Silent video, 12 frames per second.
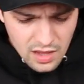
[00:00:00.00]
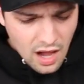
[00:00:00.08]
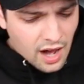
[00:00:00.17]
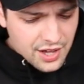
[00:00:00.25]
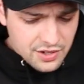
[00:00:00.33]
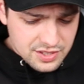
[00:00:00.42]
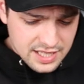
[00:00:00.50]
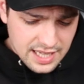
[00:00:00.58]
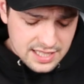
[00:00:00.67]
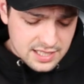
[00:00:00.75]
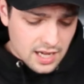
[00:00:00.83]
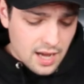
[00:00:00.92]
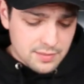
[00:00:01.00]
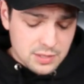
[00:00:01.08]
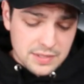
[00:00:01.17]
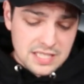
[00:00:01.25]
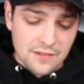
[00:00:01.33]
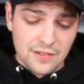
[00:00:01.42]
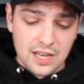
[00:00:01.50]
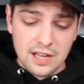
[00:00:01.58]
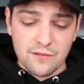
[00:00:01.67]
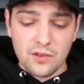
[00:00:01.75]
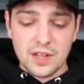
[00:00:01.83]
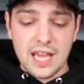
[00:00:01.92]
I use these specifically
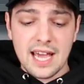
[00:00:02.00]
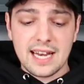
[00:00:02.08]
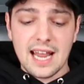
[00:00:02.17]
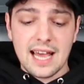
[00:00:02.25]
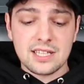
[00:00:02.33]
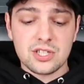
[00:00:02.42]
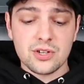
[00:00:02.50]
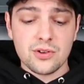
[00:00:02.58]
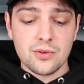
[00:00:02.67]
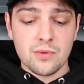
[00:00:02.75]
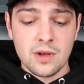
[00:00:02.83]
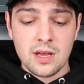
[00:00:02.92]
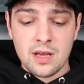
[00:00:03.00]
for the inlet to